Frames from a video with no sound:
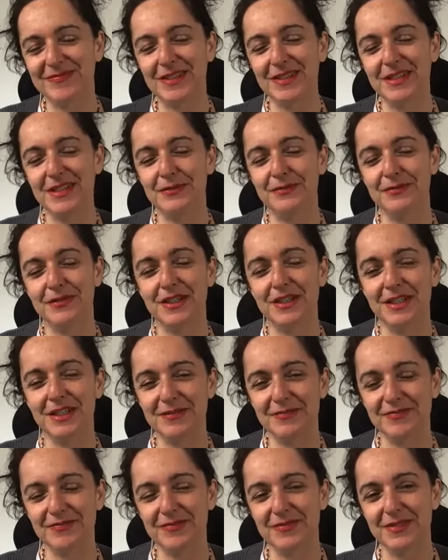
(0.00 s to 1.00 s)

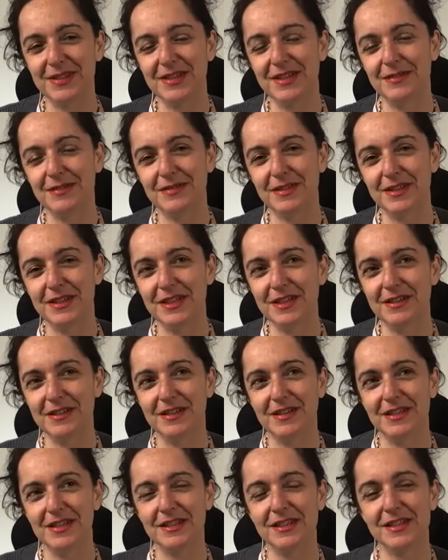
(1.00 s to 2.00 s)
Lovely,
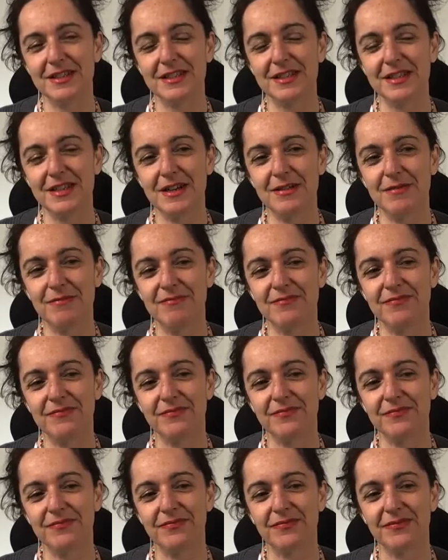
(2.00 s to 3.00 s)
lovely. It's,
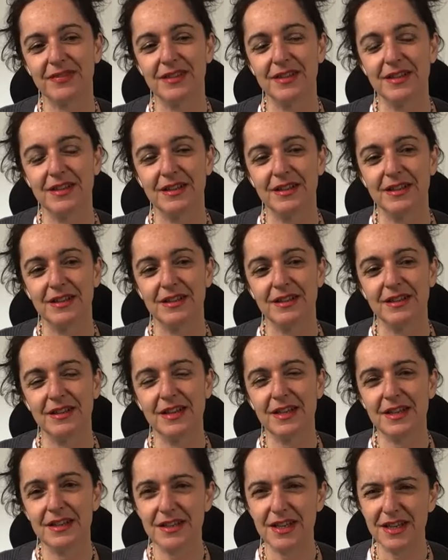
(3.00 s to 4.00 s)

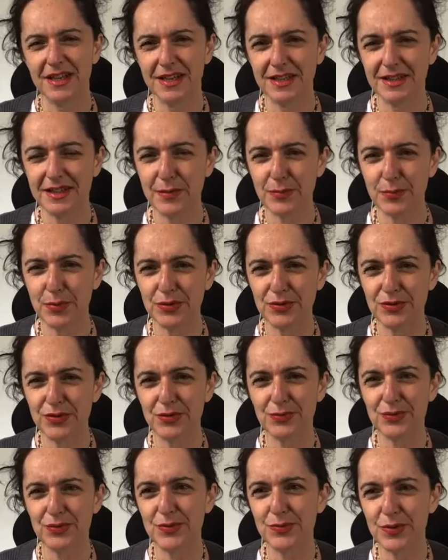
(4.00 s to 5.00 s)
yeah, taking that
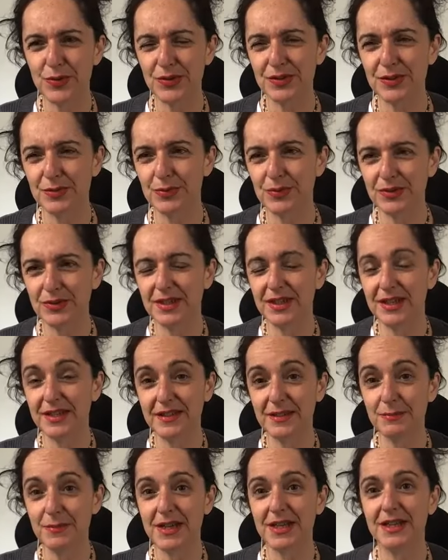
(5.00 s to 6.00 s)
personal responsibility
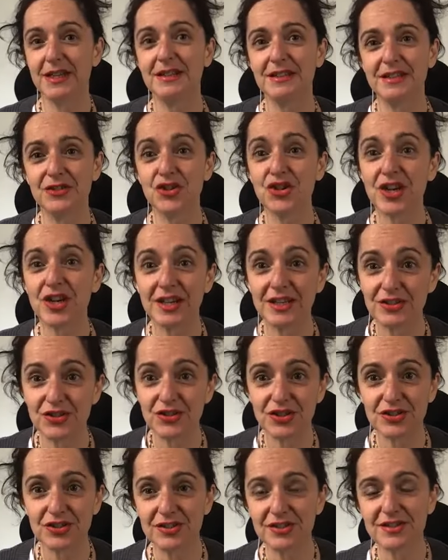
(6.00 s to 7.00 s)
and then making the
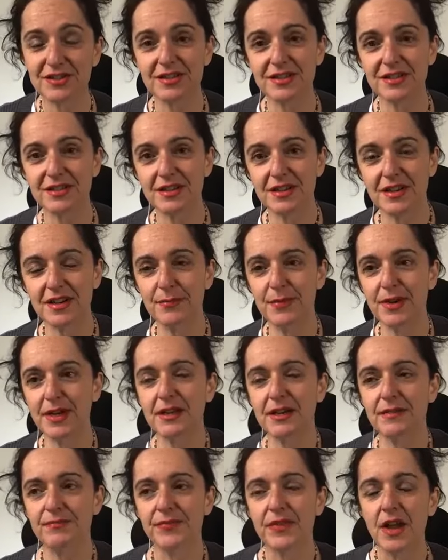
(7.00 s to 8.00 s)
changes. I
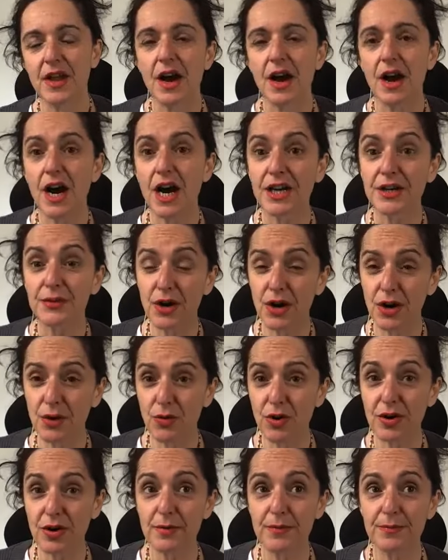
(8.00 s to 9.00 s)
mean, I
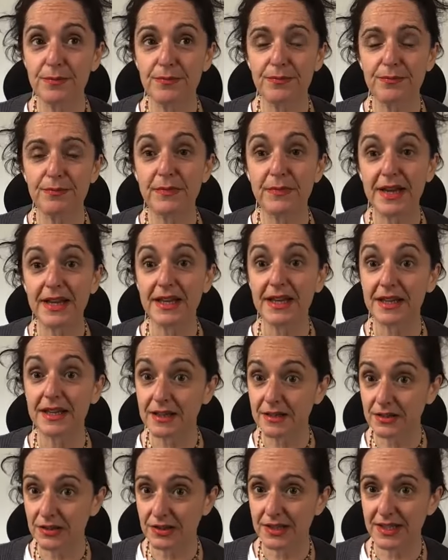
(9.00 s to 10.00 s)
want to make
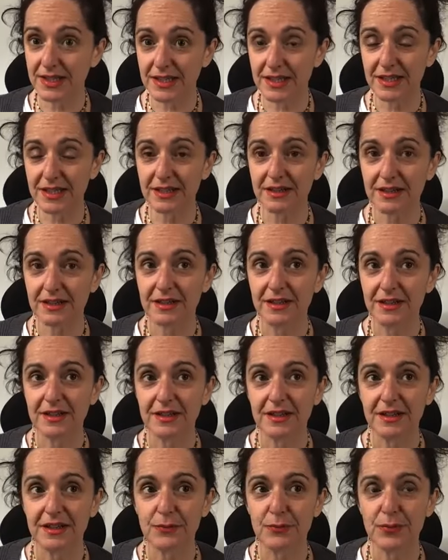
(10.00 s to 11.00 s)
it clear
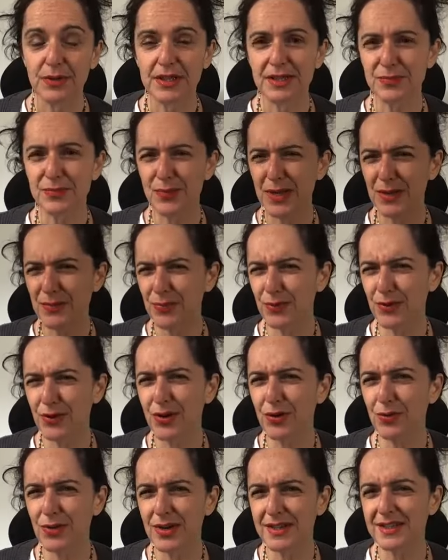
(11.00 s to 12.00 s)
because people
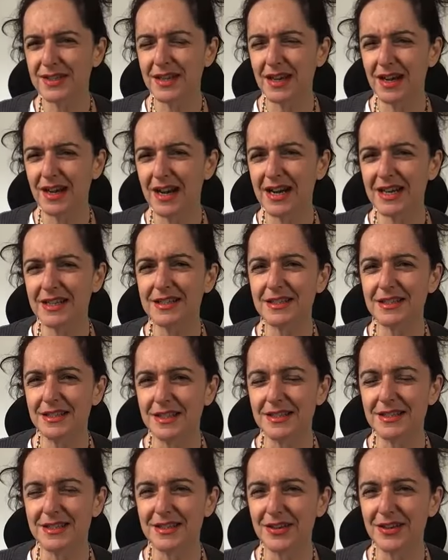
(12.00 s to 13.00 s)
always ask
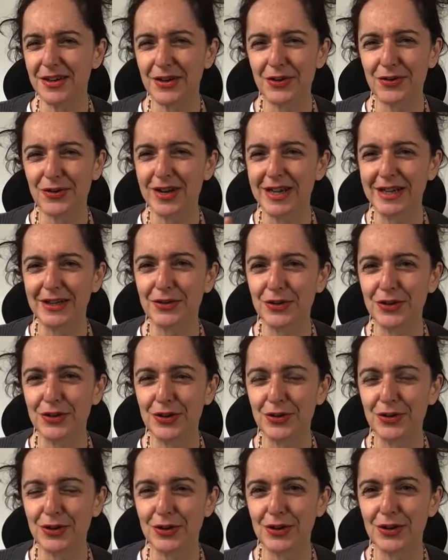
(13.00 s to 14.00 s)
this and I go, hang on,
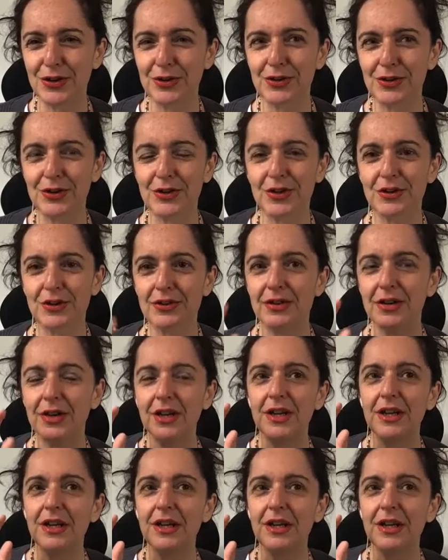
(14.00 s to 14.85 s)
no.